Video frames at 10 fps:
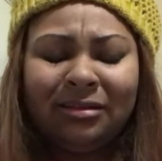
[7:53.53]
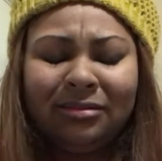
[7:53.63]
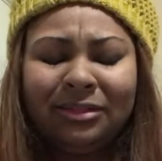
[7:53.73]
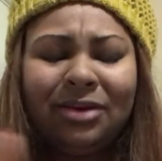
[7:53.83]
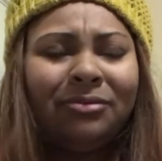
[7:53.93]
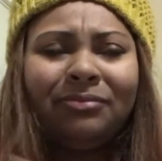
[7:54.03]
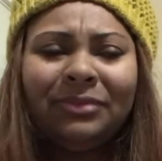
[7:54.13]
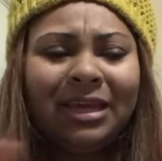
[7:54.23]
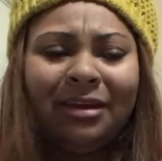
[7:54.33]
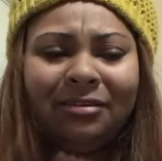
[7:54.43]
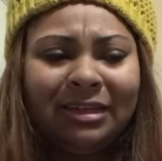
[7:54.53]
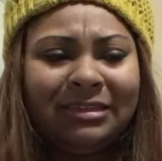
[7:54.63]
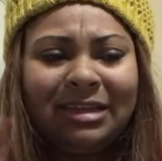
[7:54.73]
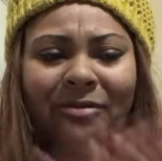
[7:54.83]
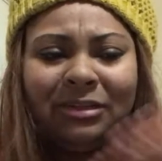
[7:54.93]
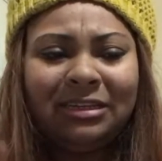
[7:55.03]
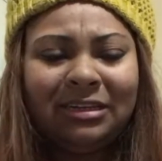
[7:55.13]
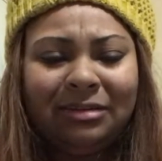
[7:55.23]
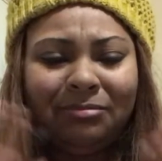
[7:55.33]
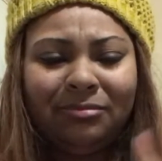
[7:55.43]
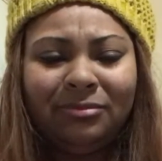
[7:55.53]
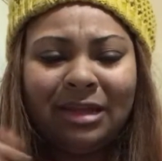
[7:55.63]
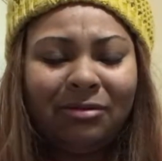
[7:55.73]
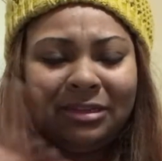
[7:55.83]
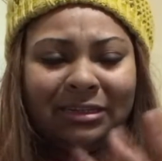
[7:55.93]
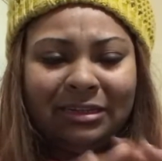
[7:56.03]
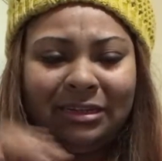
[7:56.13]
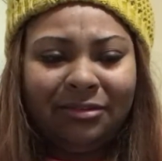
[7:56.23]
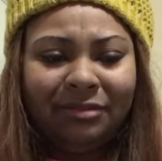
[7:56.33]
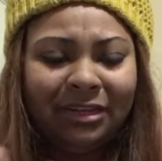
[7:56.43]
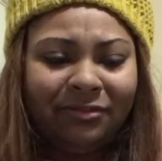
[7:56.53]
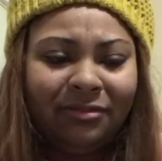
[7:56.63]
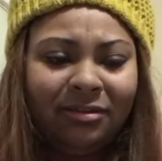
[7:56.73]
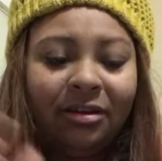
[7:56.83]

So anyways, that wasn't irrelevant.